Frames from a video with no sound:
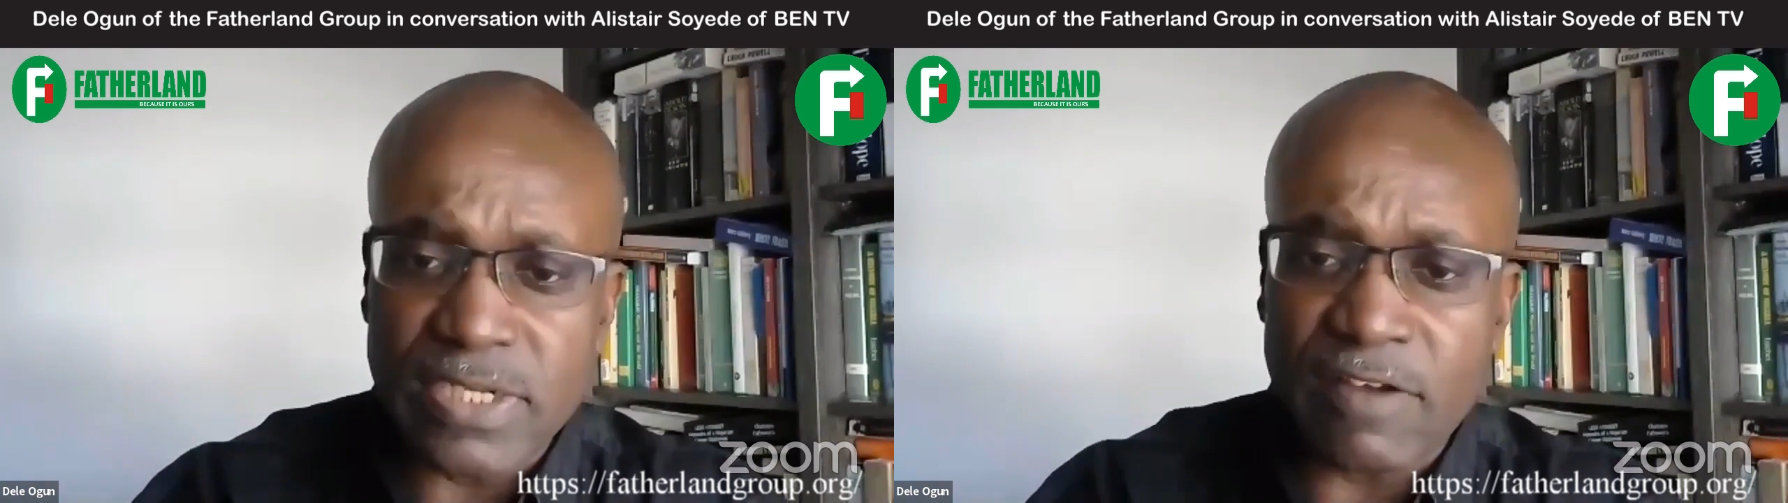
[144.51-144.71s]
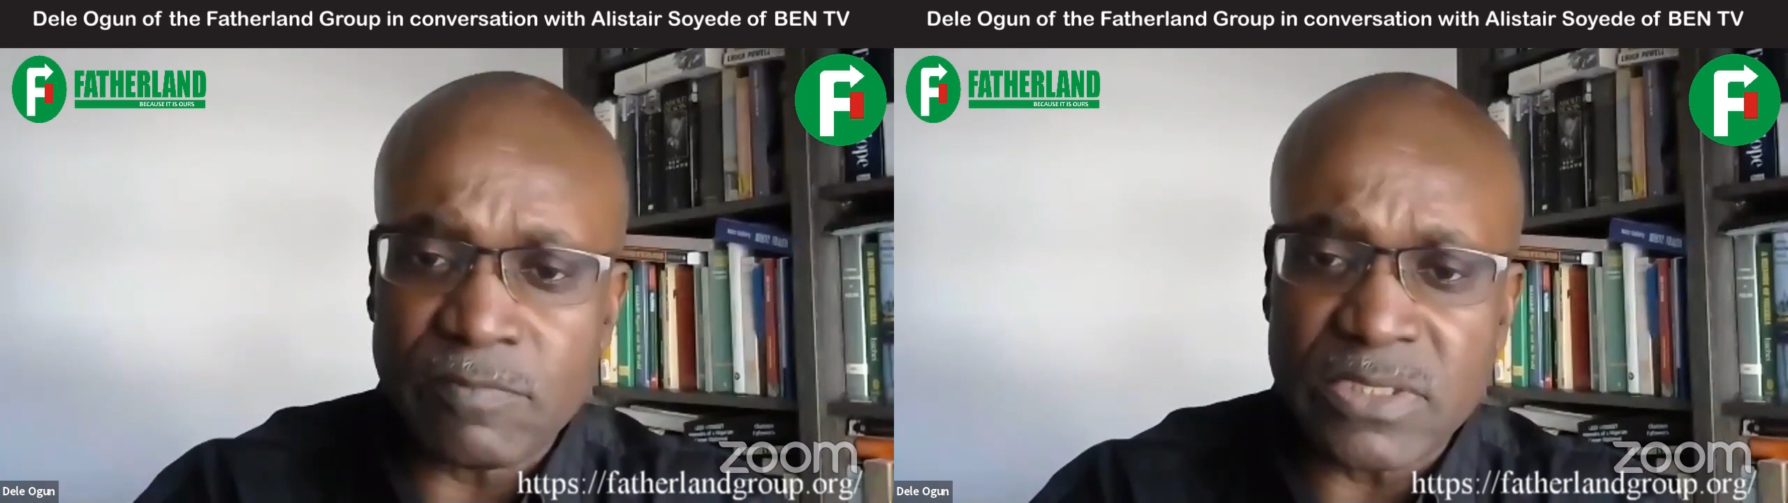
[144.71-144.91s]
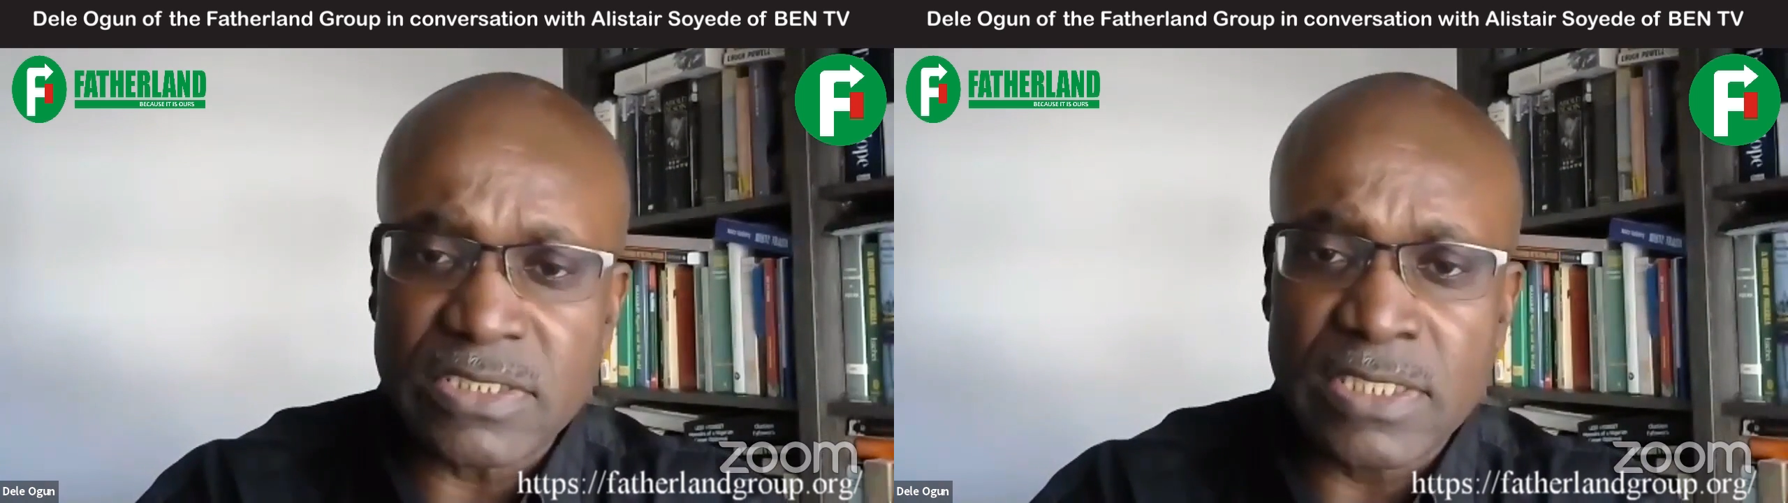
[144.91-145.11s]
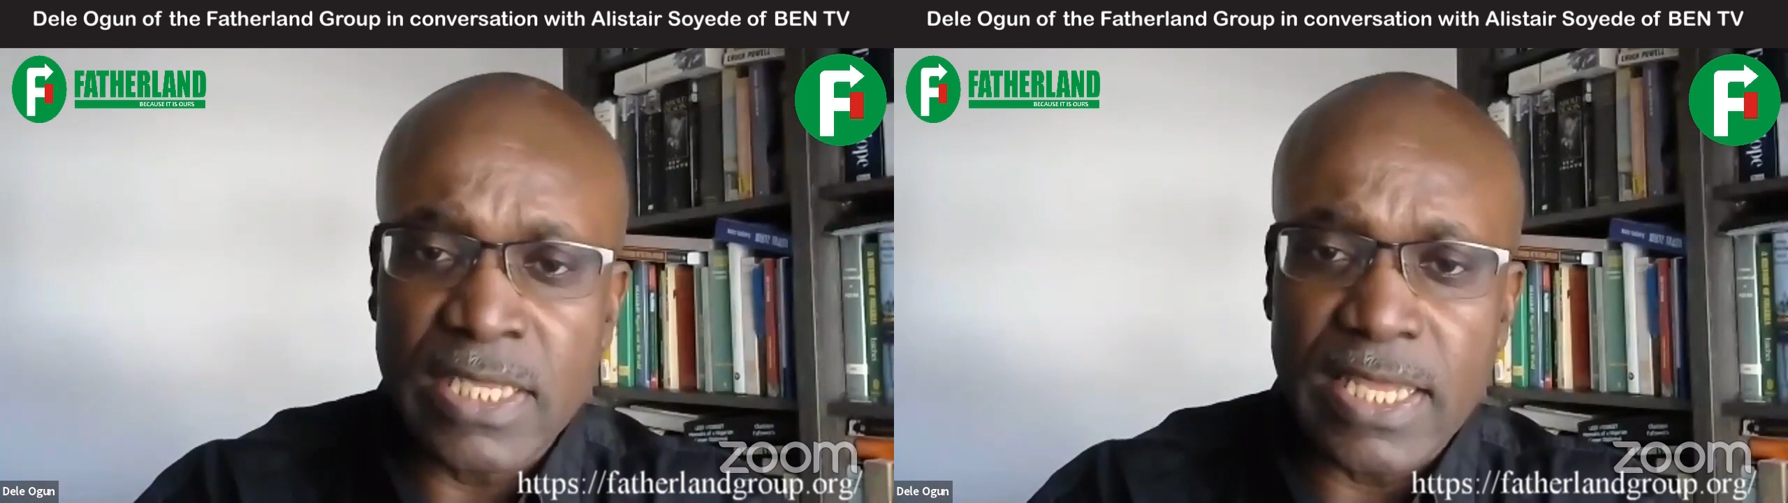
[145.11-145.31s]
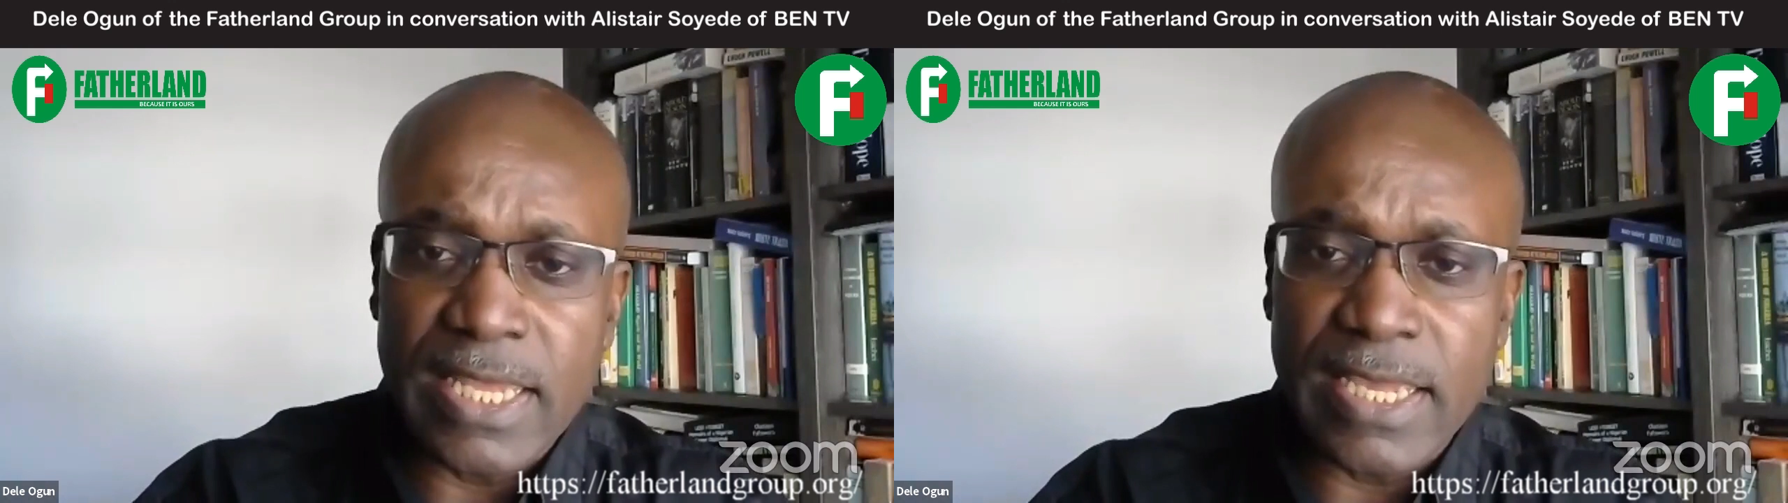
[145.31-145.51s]
government
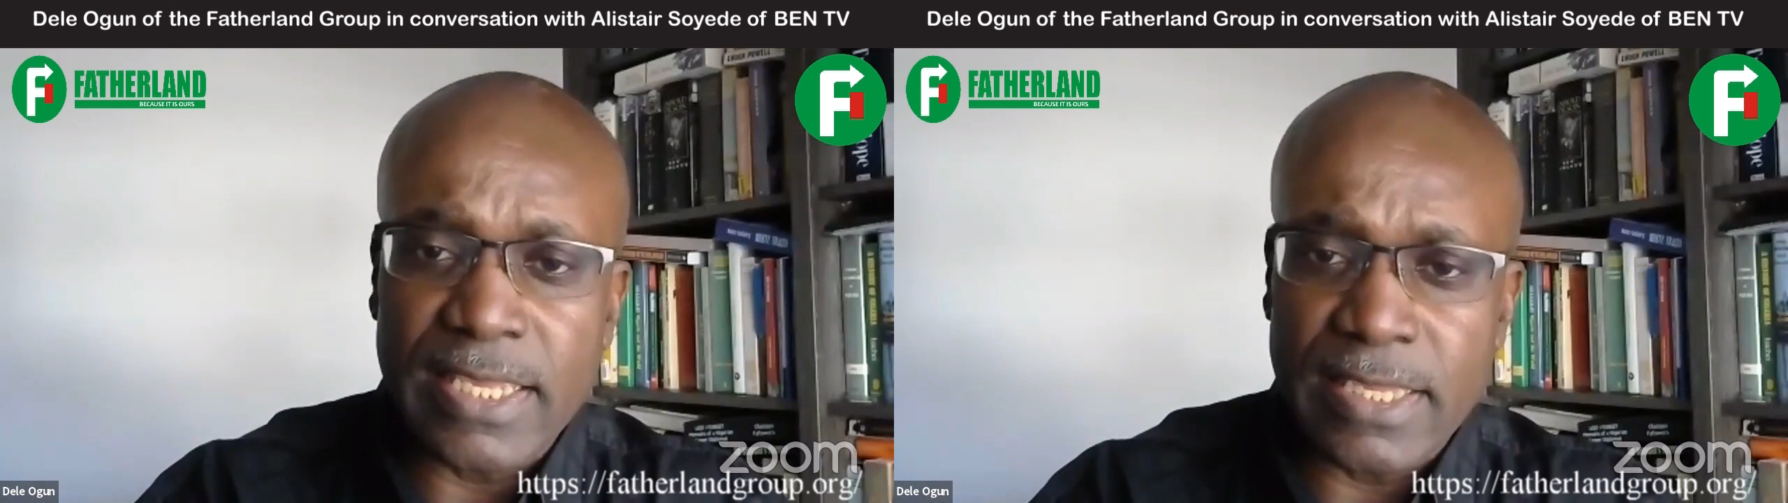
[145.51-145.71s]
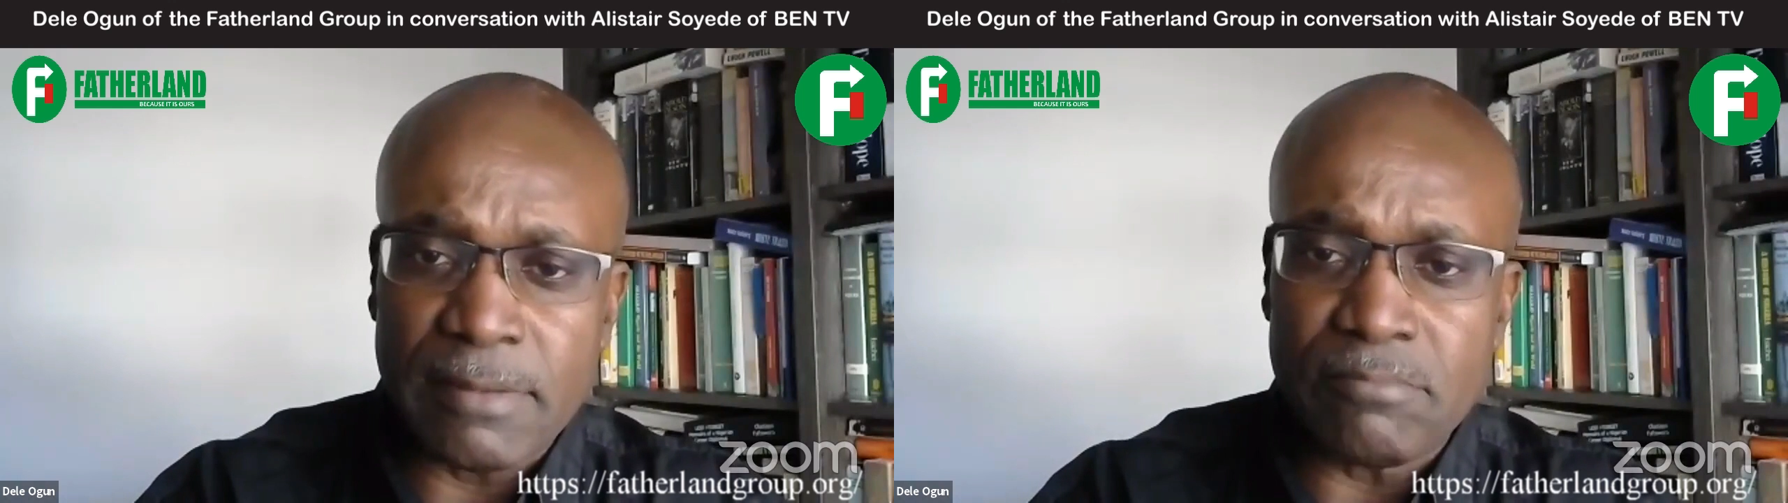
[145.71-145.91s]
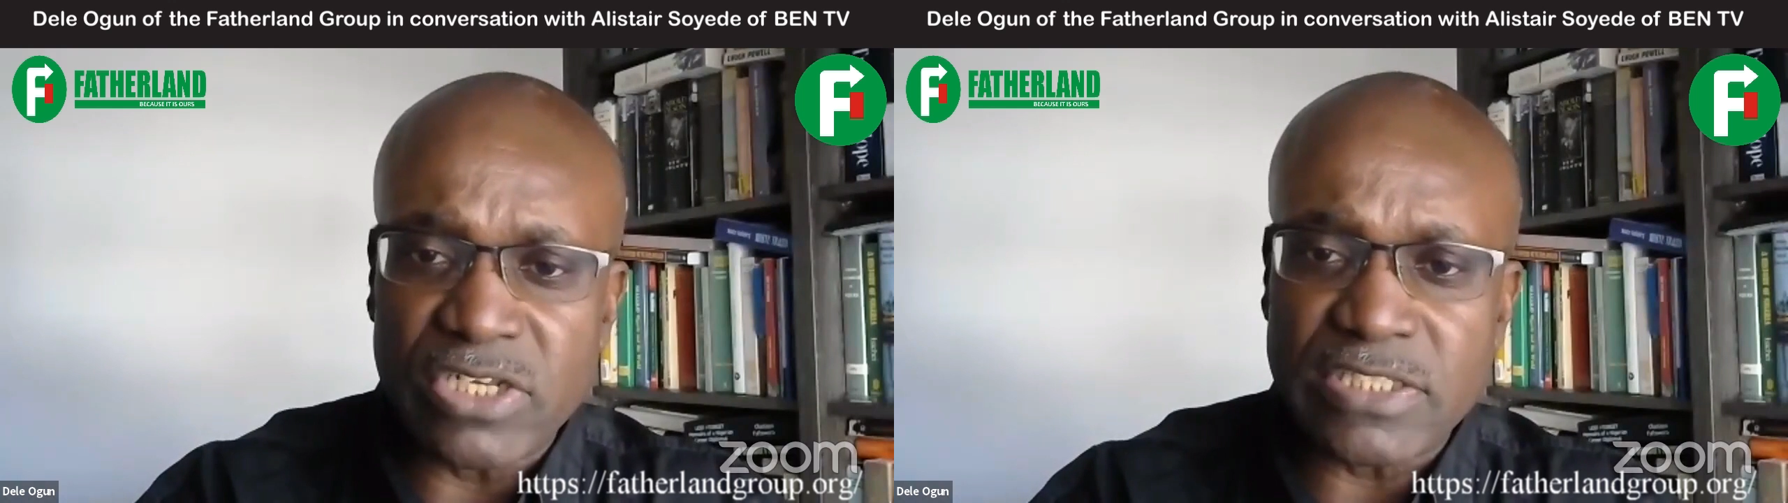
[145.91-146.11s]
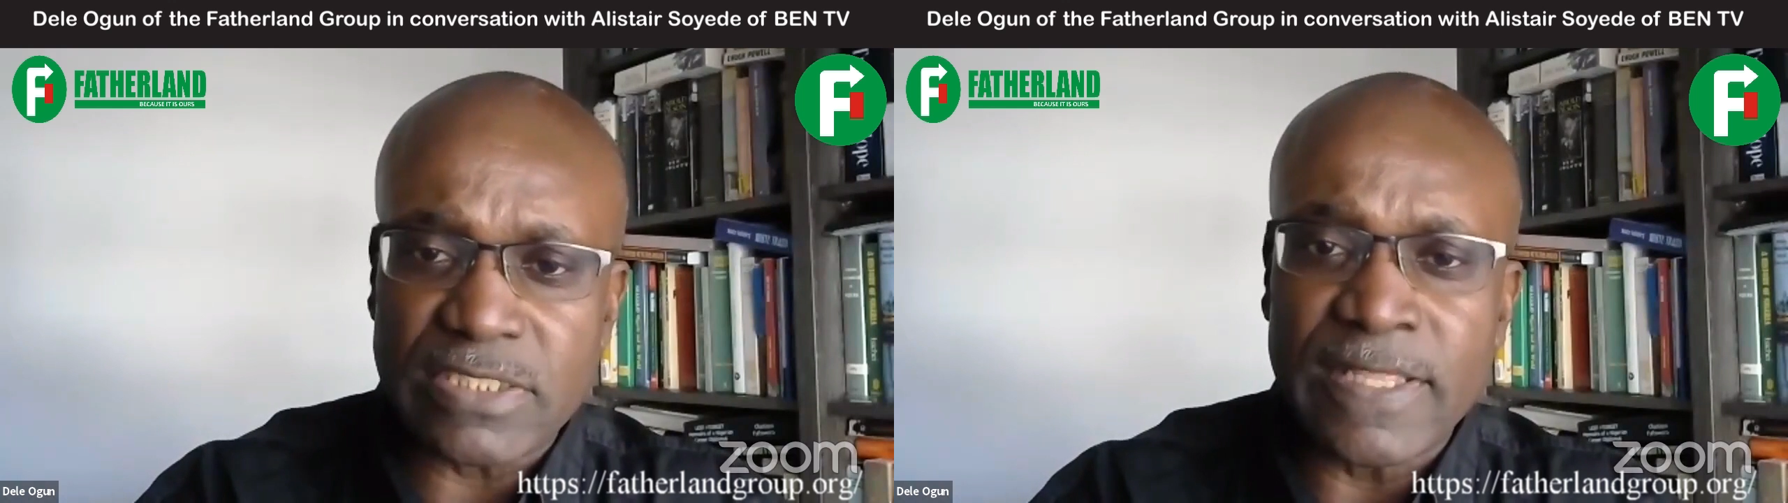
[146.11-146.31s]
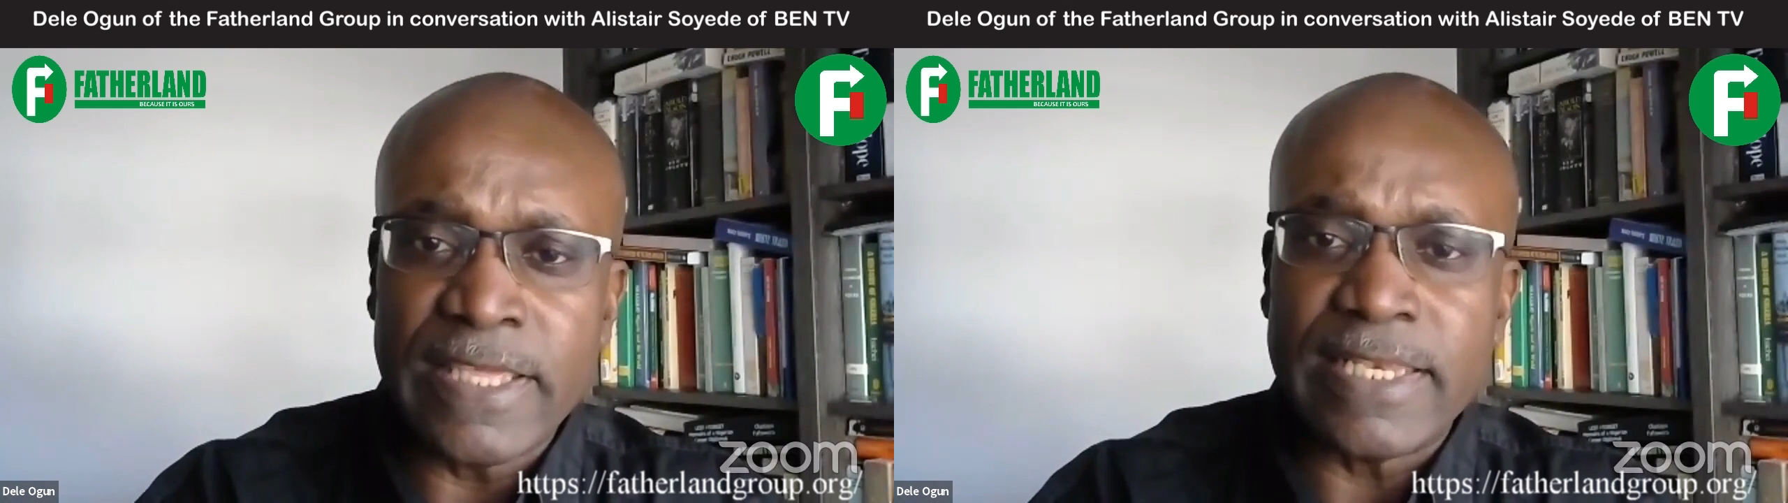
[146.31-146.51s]
in Britain.